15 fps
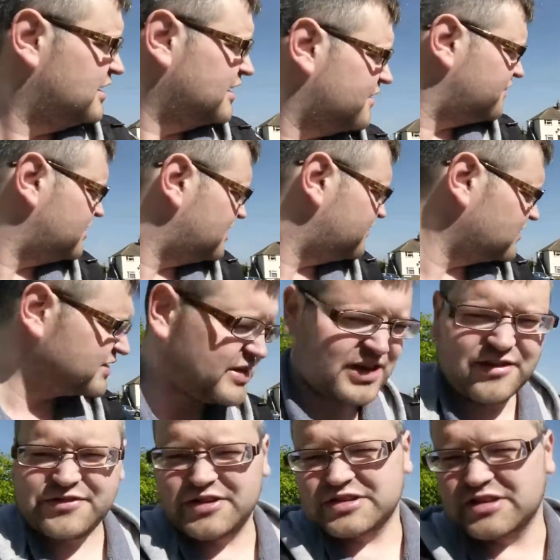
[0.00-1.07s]
Another lovely
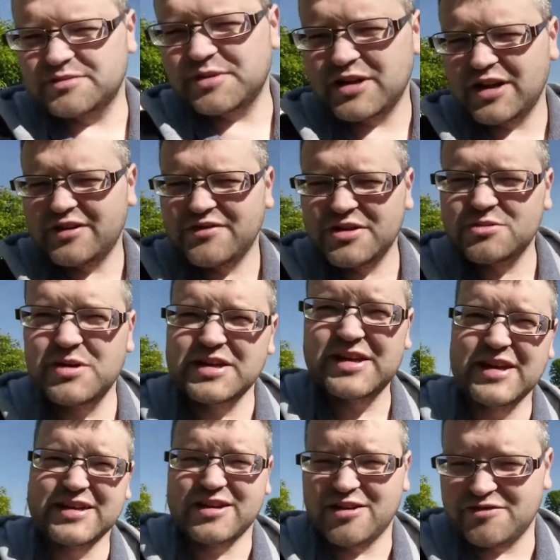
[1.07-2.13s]
day. I think it's going to be a lovely
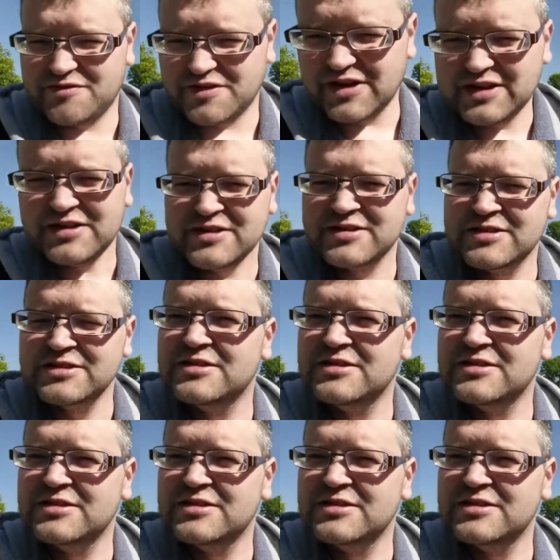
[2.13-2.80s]
weekend, hopefully.